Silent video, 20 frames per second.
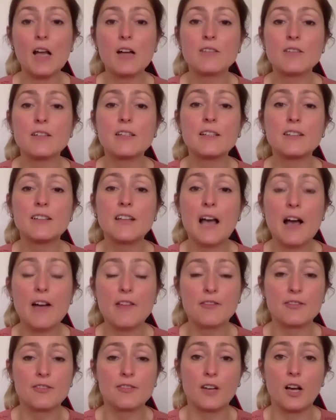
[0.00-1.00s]
really
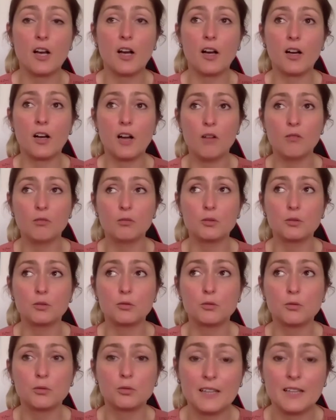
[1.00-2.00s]
love how
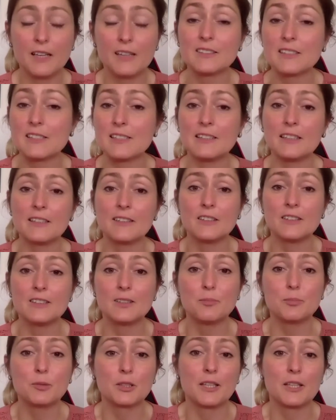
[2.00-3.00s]
you understand the
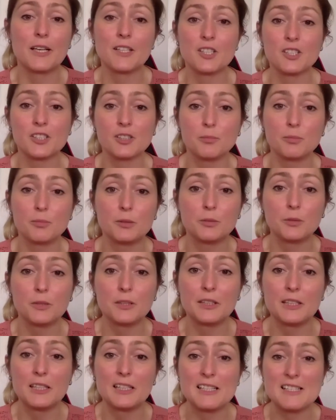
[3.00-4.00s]
deep connection
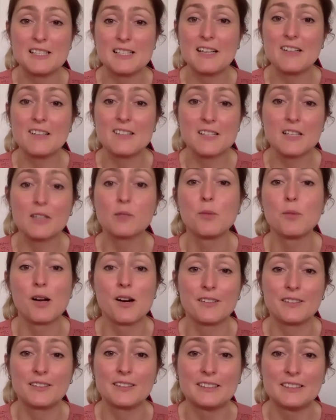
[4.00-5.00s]
between sales and
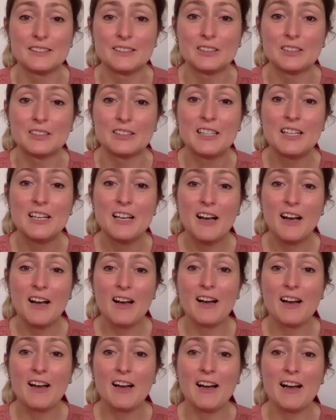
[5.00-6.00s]
marketing.
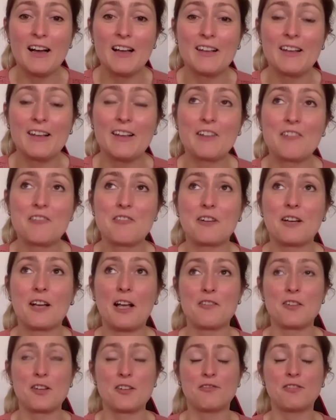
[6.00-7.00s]
I
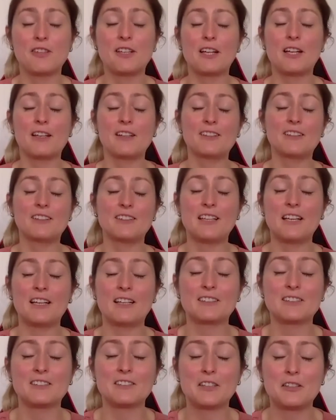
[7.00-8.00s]
have a feeling that
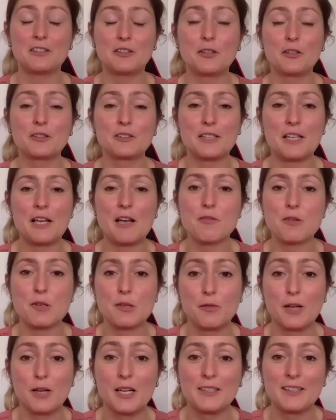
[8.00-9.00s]
not
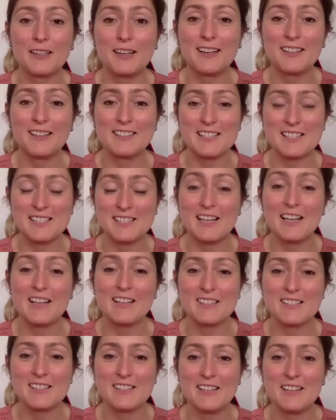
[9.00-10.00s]
everyone
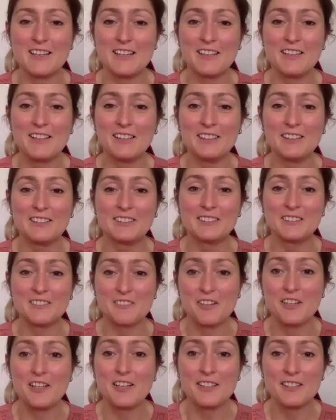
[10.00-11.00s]
understands it
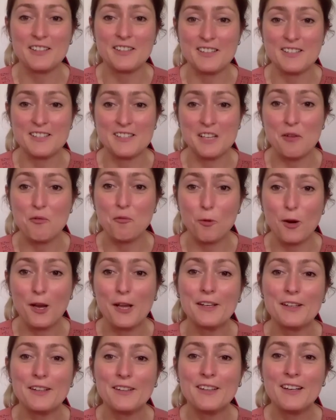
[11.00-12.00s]
really the same
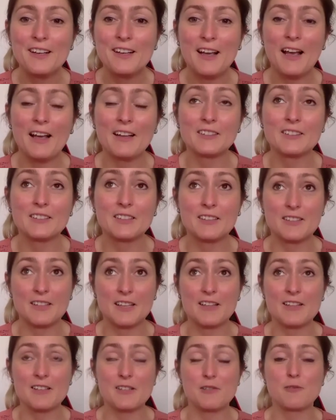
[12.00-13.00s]
way. And
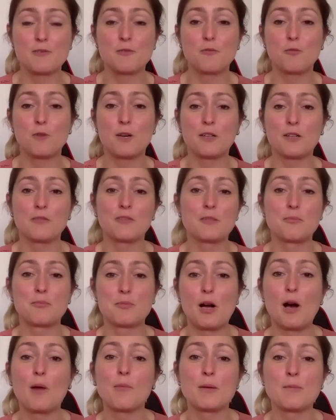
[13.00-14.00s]
that is one of the
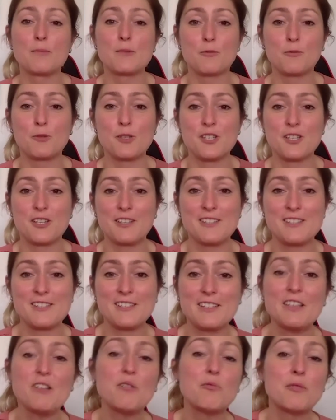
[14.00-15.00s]
problems which I
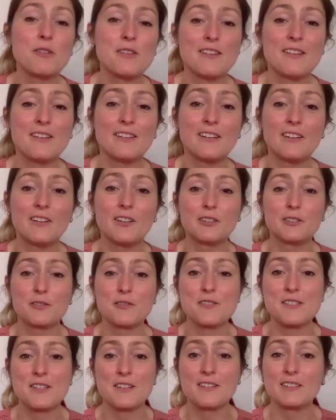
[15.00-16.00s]
see within a lot of
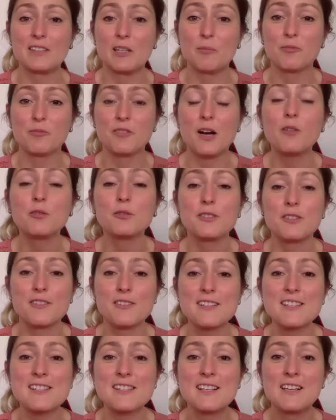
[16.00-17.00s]
startup
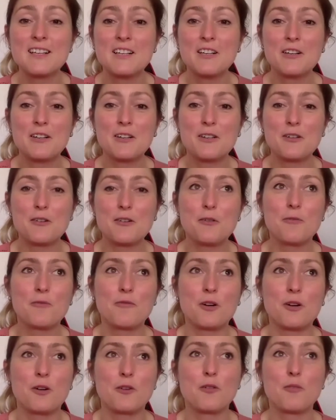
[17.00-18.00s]
founders,
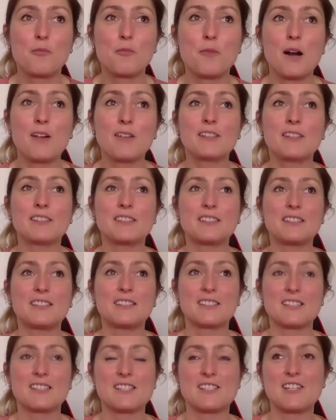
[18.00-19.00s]
for whom marketing
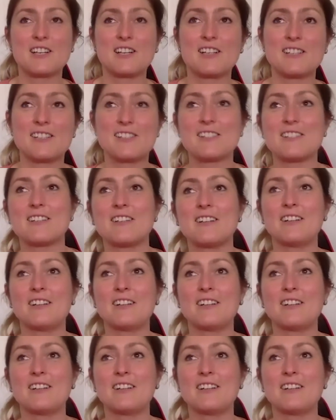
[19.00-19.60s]
is just